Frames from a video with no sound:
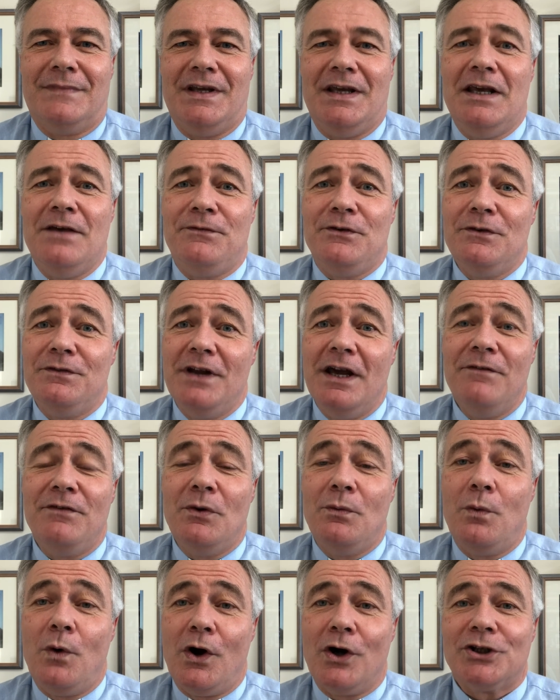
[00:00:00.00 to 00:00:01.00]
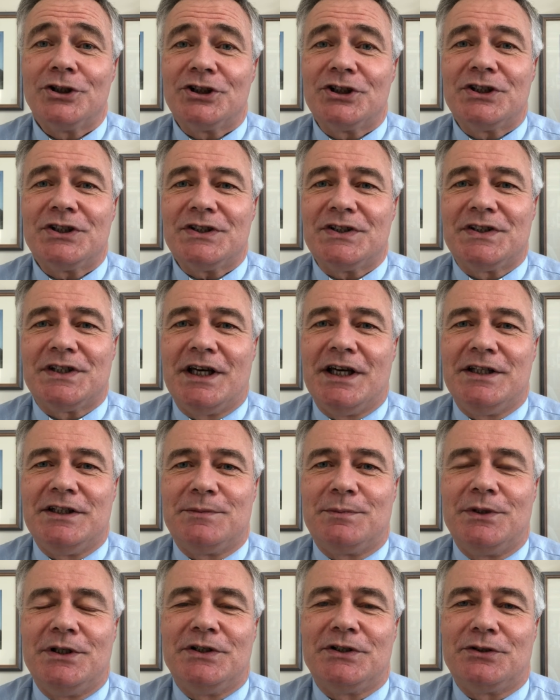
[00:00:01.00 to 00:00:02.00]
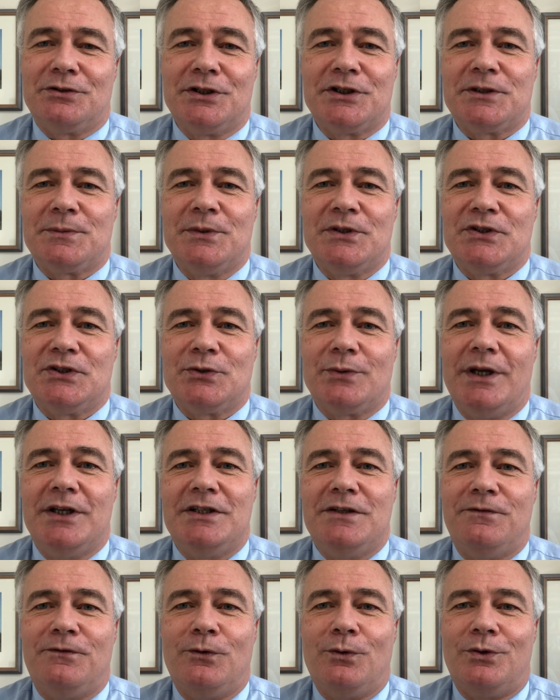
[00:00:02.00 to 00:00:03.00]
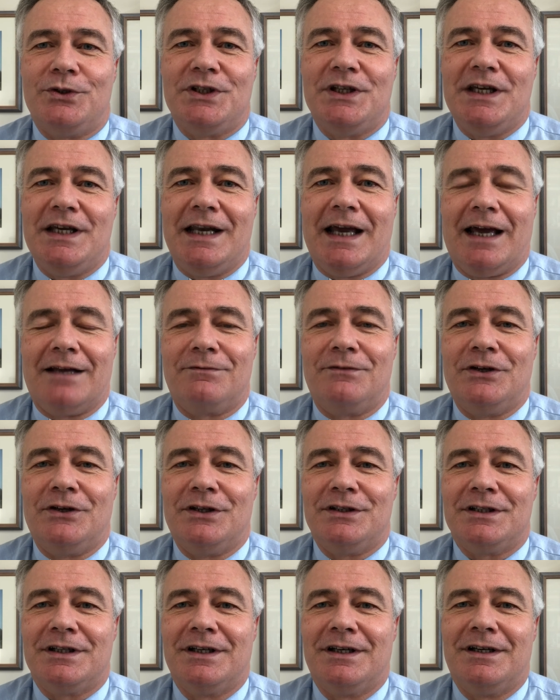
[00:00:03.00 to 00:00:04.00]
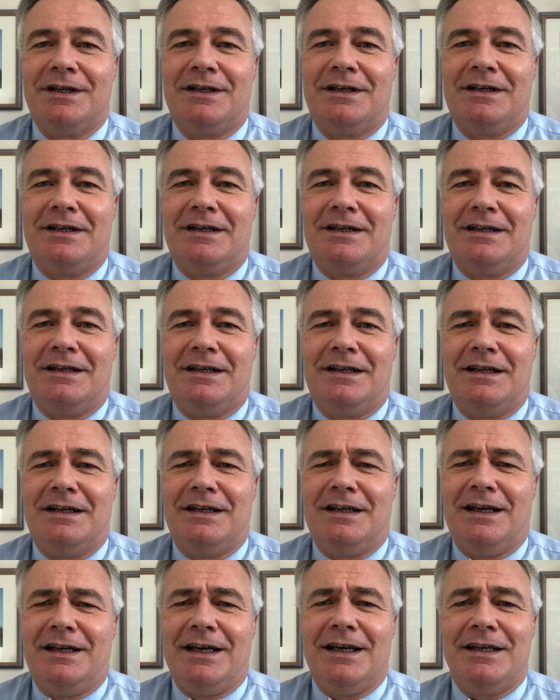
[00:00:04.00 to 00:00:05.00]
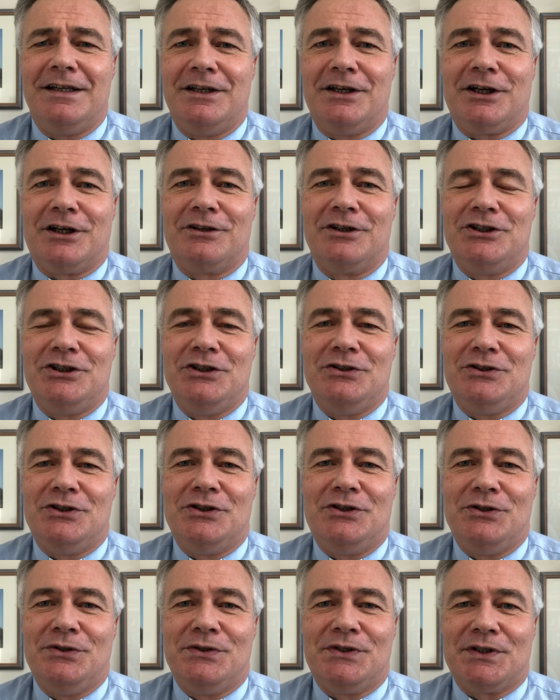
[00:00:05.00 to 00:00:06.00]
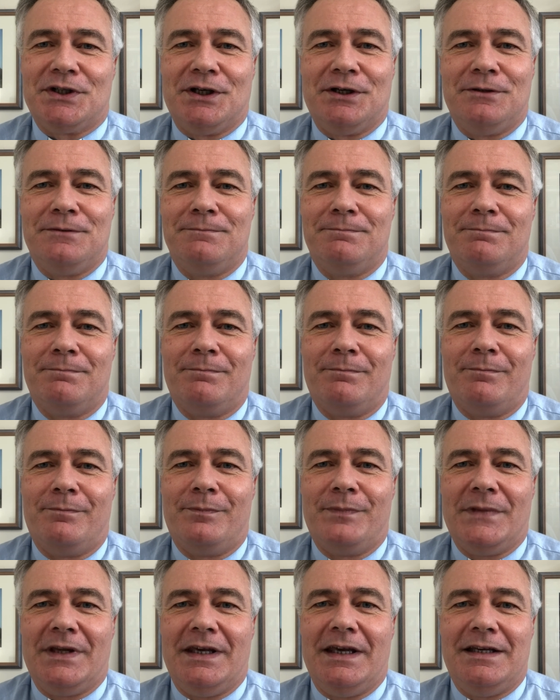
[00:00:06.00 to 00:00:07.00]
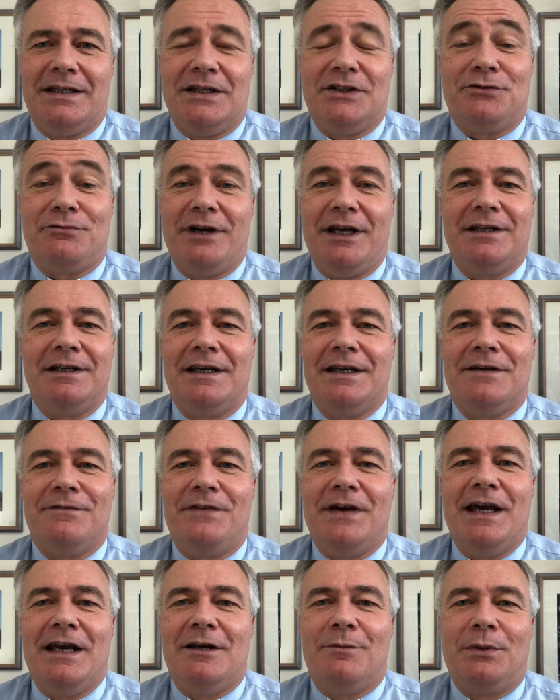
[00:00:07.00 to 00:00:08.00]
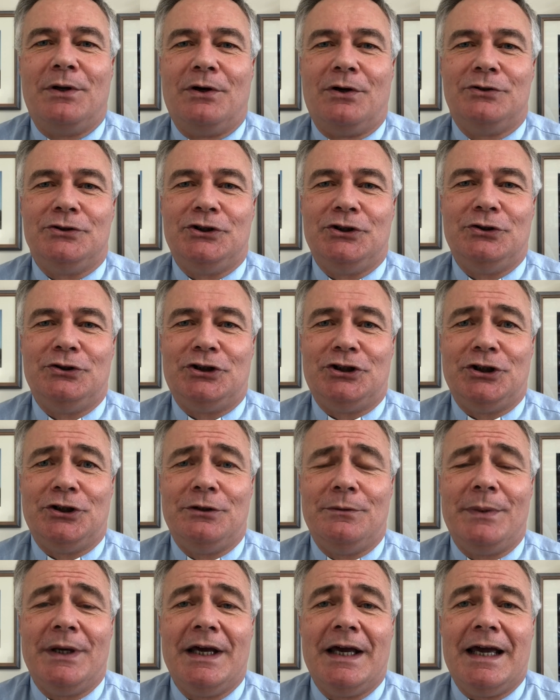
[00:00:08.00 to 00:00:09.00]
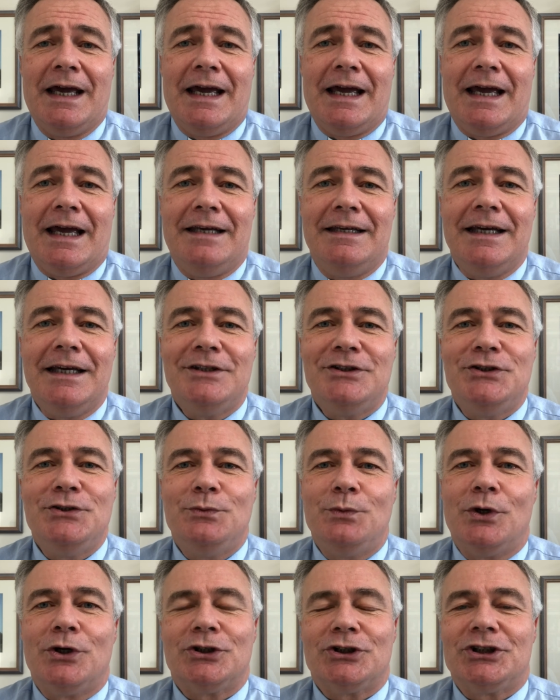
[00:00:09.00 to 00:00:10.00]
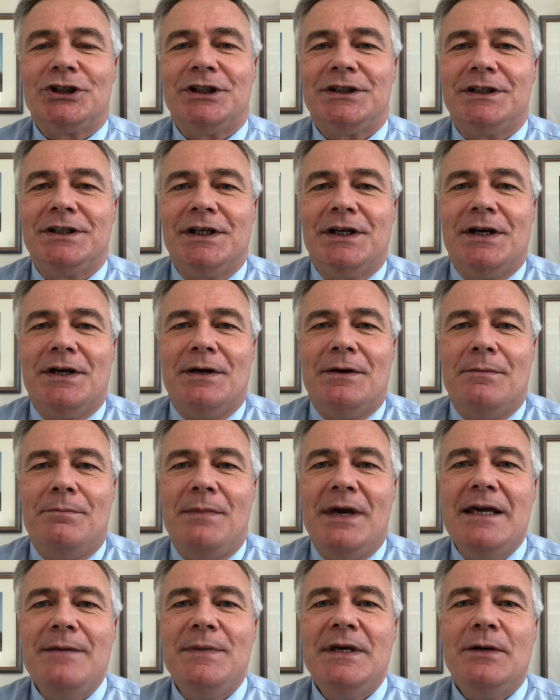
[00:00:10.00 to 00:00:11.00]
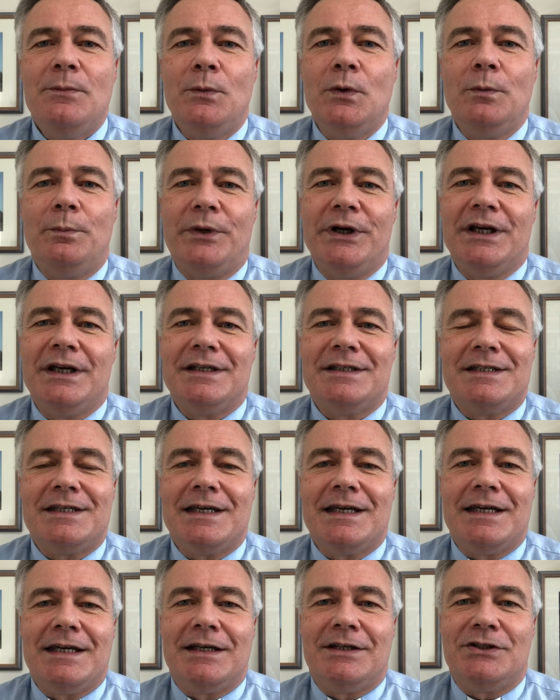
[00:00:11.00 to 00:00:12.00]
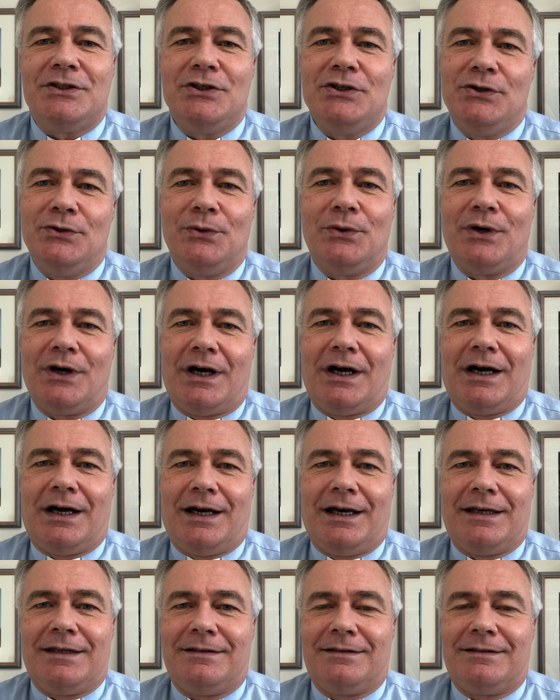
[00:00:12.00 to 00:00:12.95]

If you've never watched Sainsbury's Christmas 2014 advert, can I encourage you to do so? It is readily available on YouTube, and as you watch it, maybe it will bring a tear to your eye,